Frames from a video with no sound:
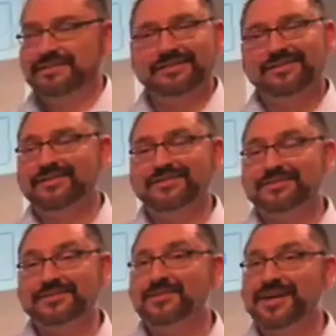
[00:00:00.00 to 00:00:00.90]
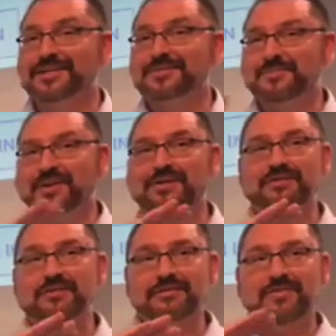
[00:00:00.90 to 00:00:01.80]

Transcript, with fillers: Uh, no, there's no actual pictures.